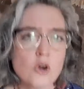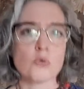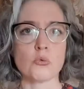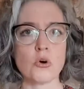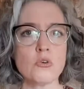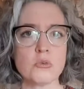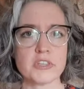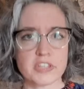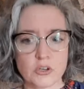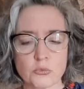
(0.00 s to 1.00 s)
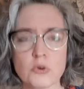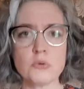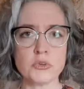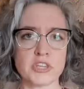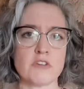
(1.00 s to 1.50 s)
roll with it, roll
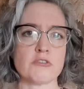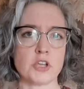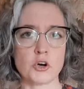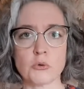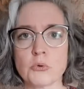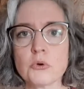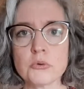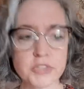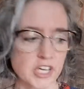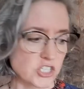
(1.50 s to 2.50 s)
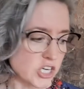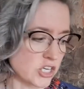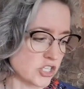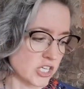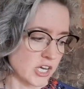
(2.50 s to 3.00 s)
with that flow, roll with that
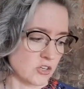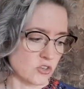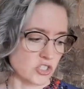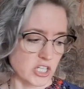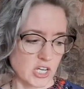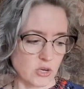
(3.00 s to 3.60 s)
changing energy,